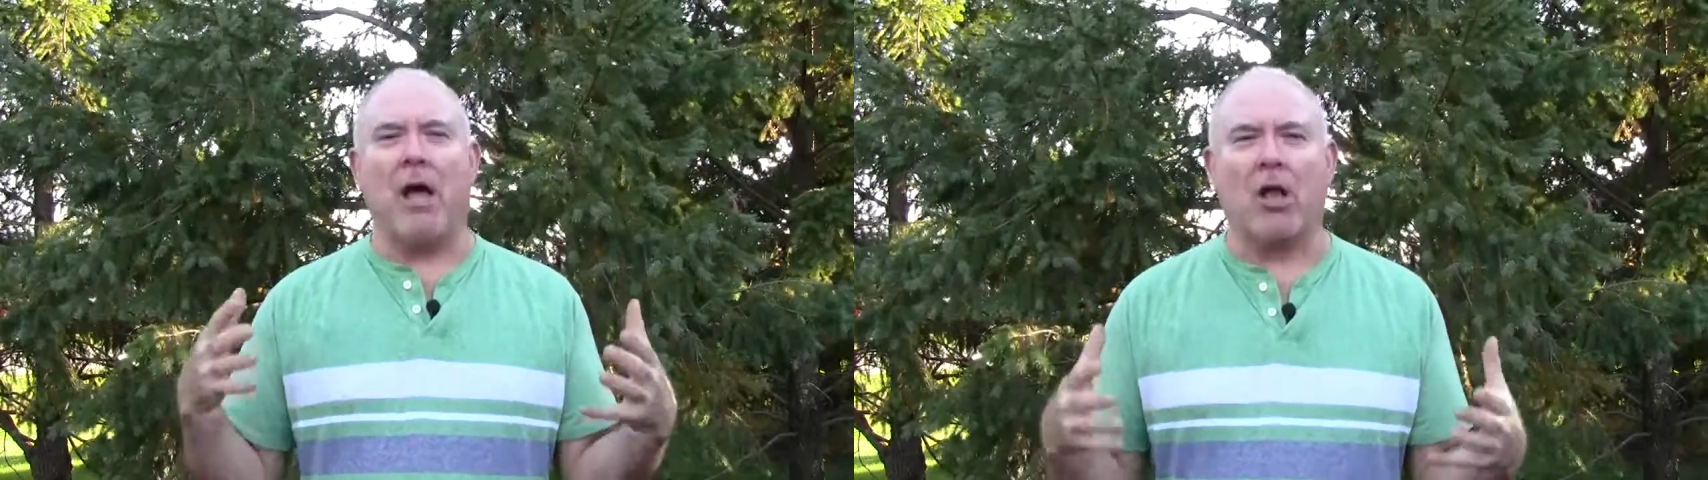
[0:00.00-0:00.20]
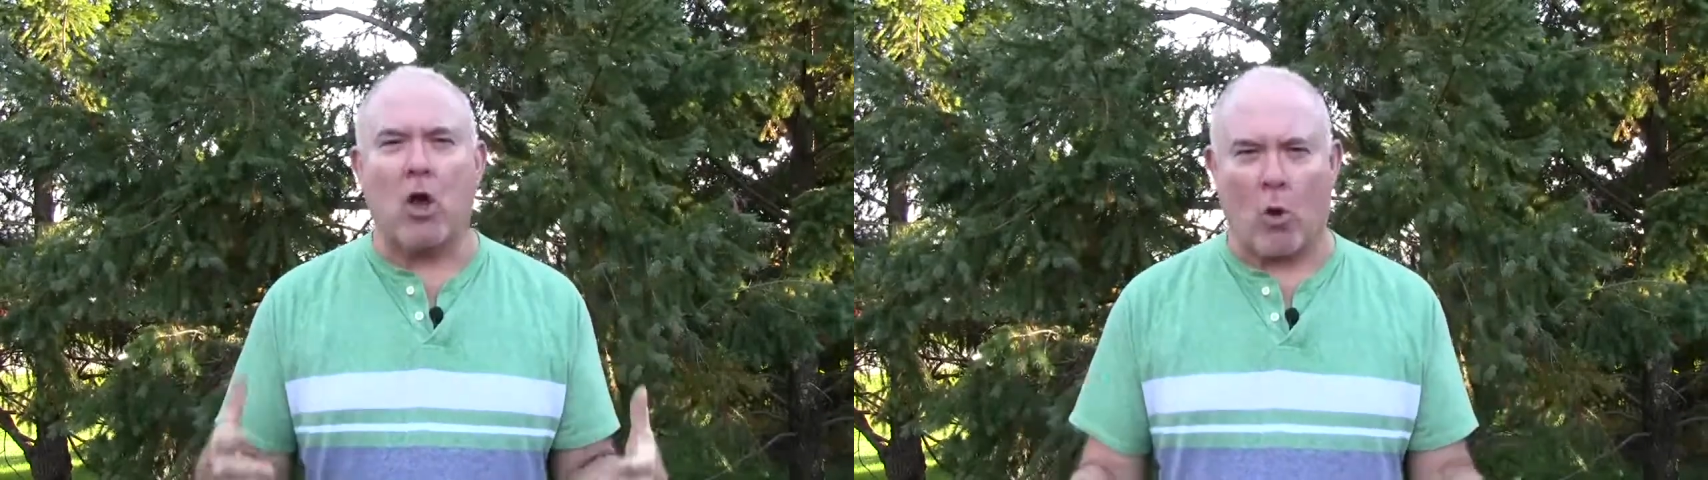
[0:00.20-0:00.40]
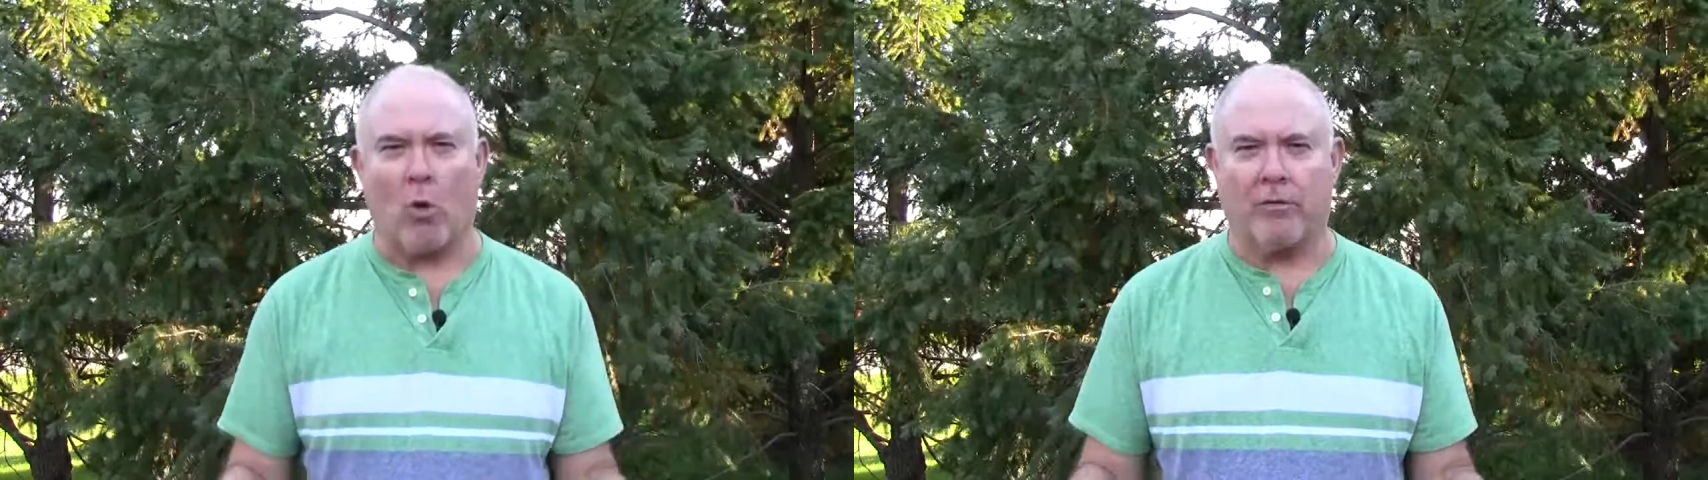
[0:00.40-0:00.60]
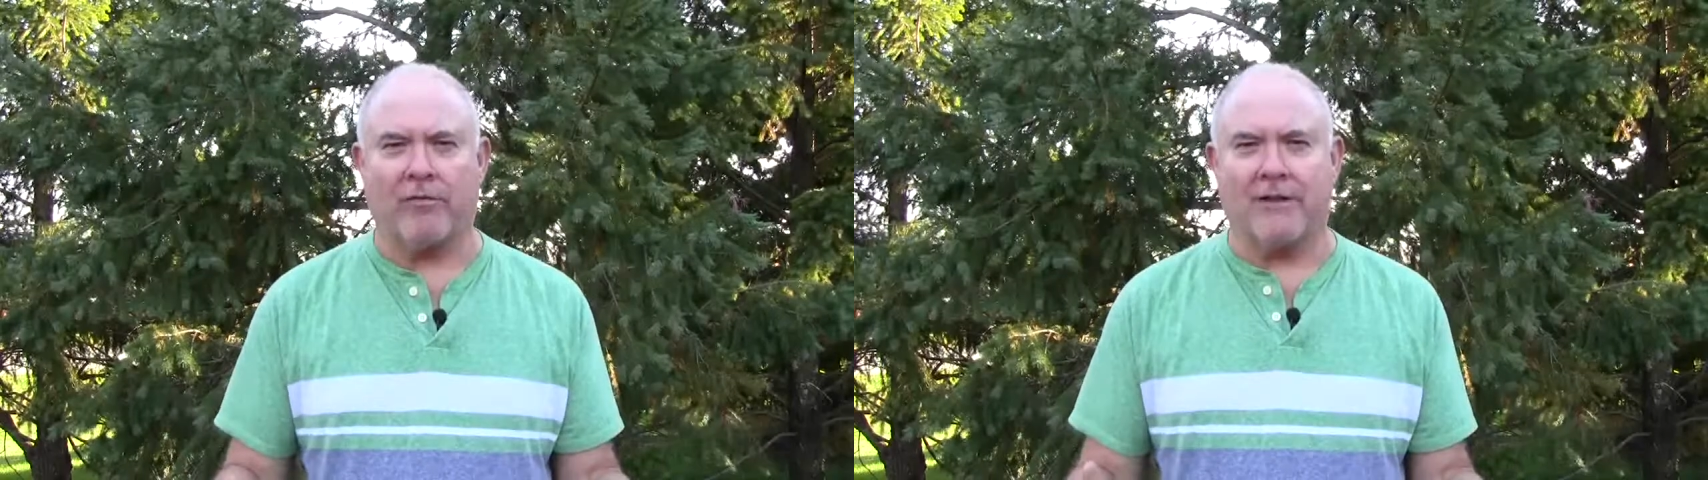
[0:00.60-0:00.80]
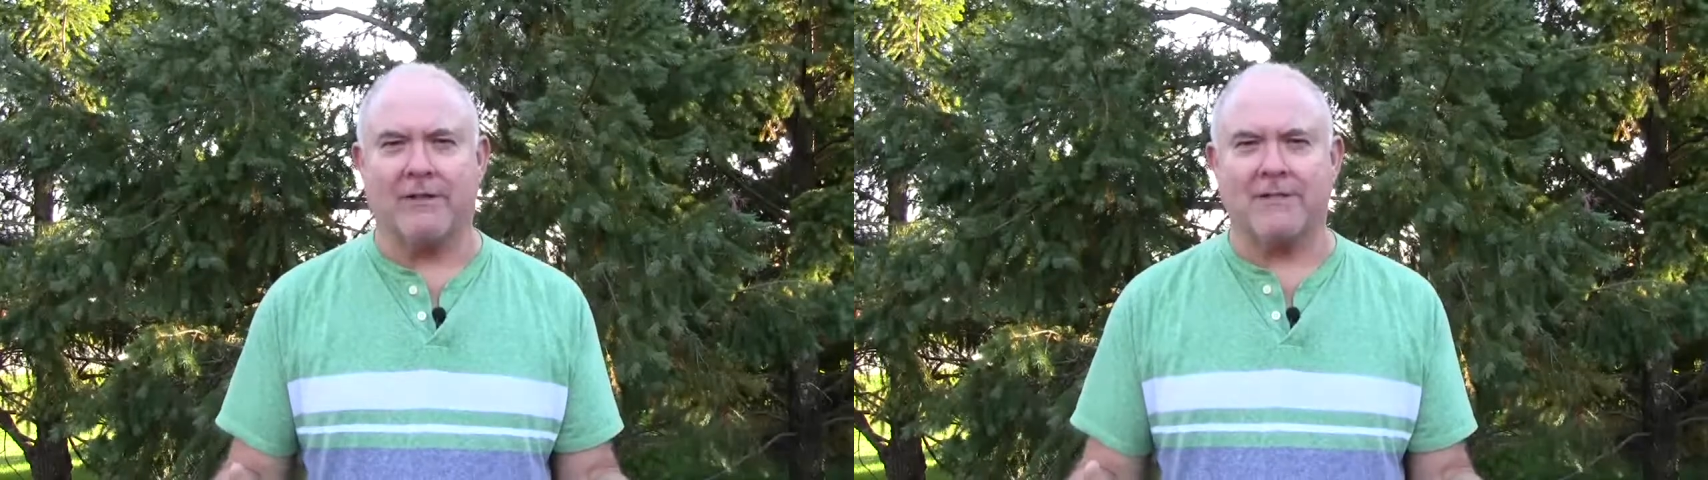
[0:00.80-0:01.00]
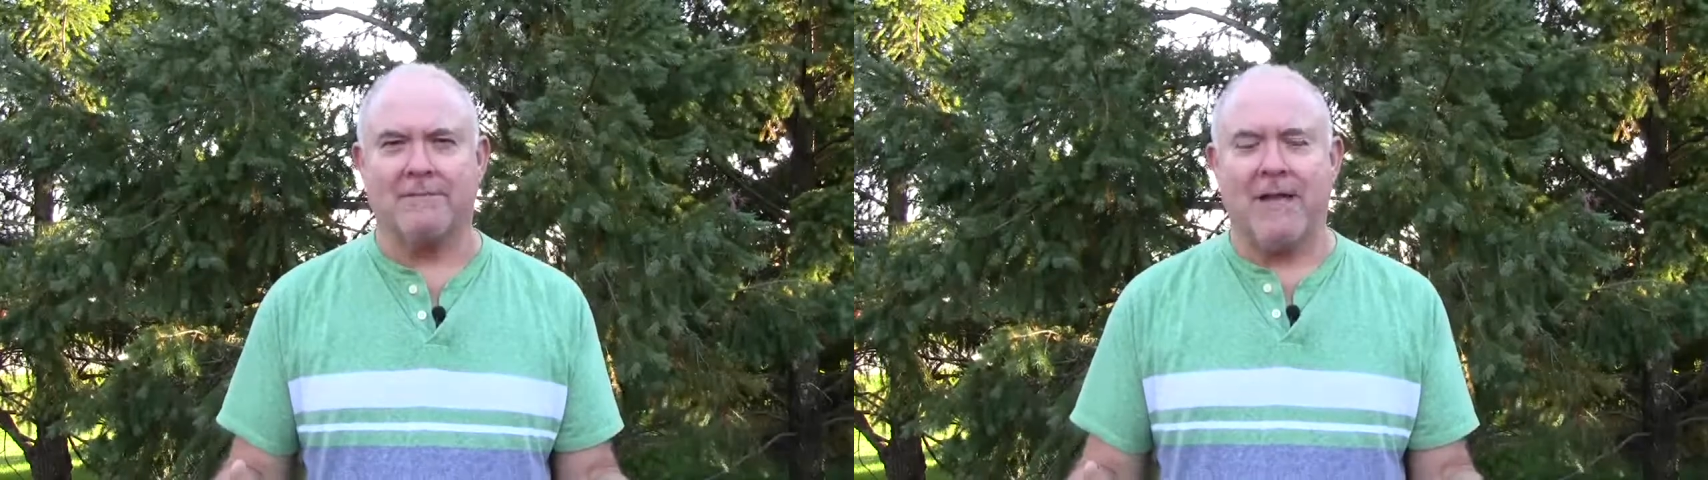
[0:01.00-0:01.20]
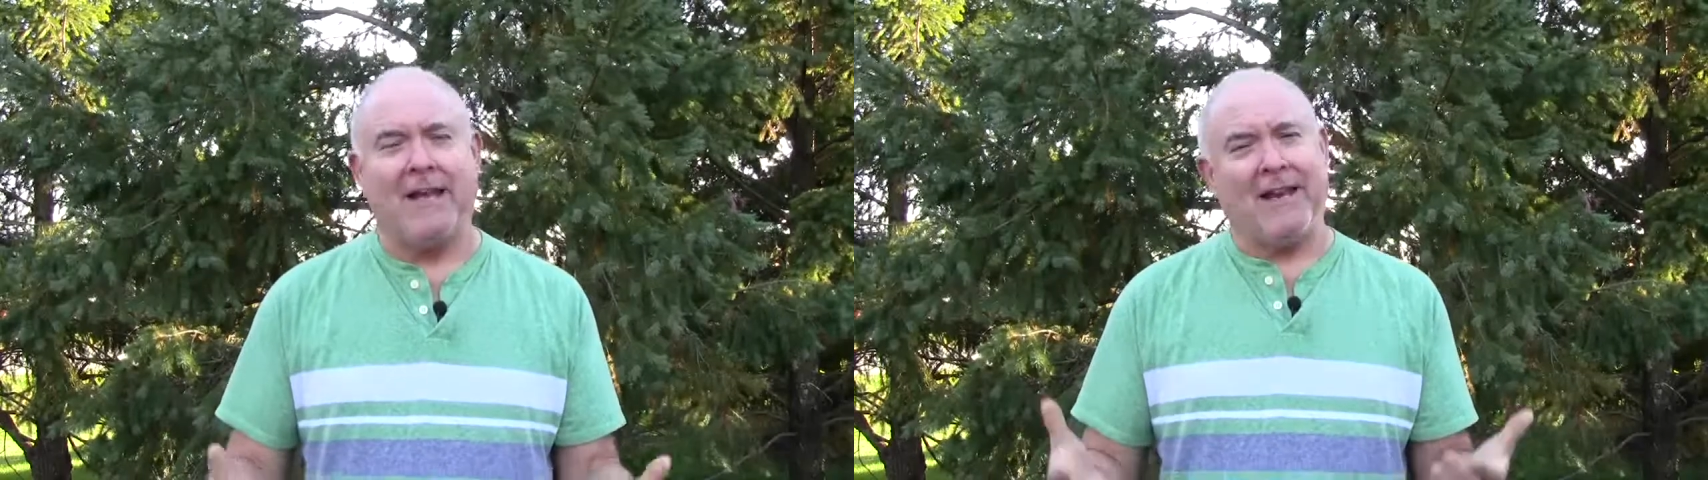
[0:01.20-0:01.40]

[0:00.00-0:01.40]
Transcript: but cornfields.